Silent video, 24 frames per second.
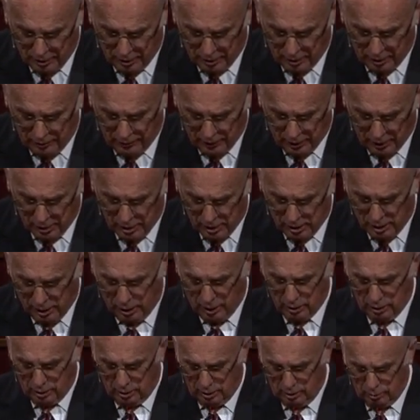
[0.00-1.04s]
kind of giving a
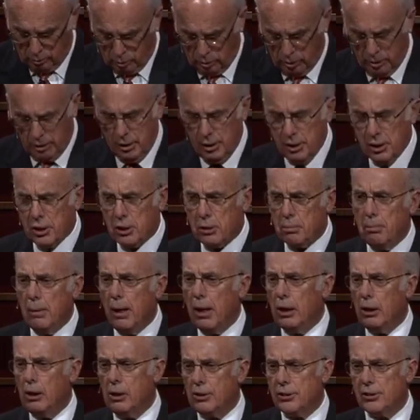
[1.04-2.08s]
sandalwood
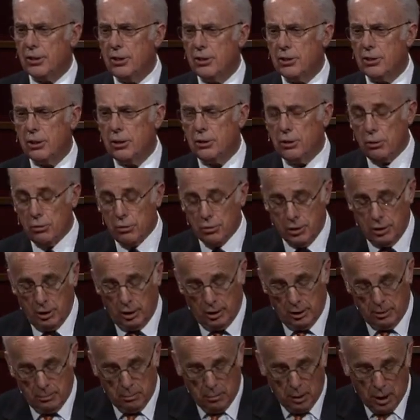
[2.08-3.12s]
smell since the Jews
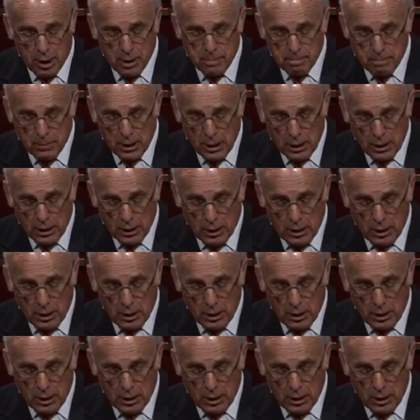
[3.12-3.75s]
didn't embalm.